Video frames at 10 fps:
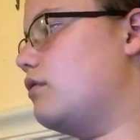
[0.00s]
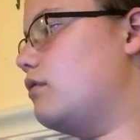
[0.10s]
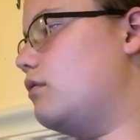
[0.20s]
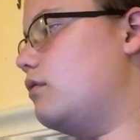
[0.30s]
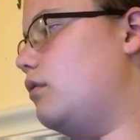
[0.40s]

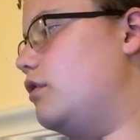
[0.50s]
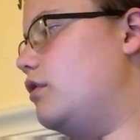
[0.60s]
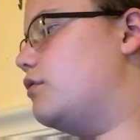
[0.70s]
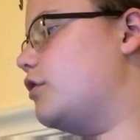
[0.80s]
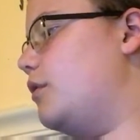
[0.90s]
What are you
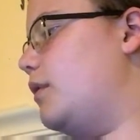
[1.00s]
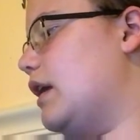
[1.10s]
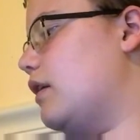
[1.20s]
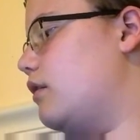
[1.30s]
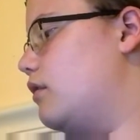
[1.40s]
doing?
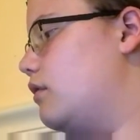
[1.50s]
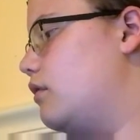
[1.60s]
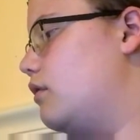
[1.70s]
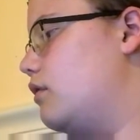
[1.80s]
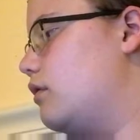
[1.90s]

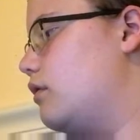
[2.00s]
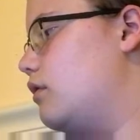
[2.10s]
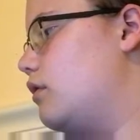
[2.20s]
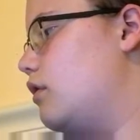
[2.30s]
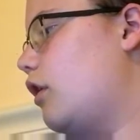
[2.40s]

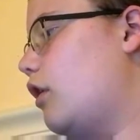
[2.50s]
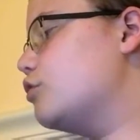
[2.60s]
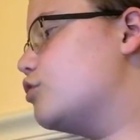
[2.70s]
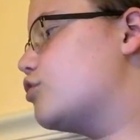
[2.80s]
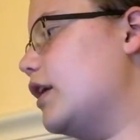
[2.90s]
Are you
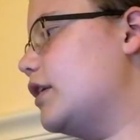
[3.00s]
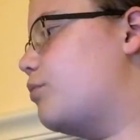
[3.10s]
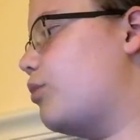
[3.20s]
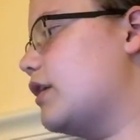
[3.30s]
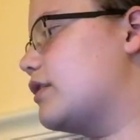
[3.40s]
trying to
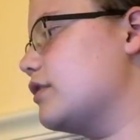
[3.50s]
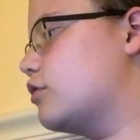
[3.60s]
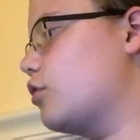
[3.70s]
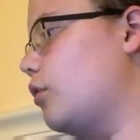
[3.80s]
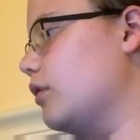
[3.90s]
break the
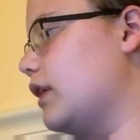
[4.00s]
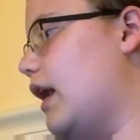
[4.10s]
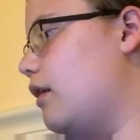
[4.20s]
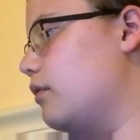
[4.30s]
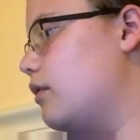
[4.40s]
door down?